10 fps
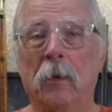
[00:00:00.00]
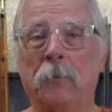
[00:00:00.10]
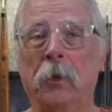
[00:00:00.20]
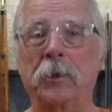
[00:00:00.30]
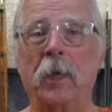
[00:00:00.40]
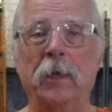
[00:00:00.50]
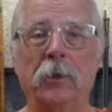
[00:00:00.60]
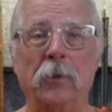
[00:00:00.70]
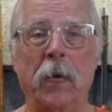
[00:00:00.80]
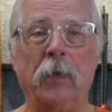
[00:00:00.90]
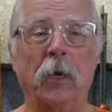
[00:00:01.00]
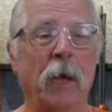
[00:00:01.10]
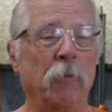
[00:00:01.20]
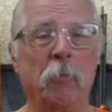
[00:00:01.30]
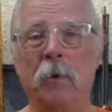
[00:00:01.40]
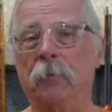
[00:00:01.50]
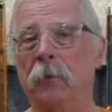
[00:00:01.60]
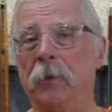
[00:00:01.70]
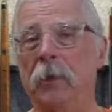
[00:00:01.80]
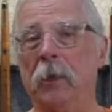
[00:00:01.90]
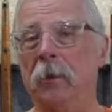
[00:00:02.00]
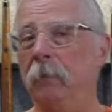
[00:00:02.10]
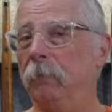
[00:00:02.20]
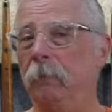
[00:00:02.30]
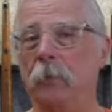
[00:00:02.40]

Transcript: First, I'd like to thank everyone for the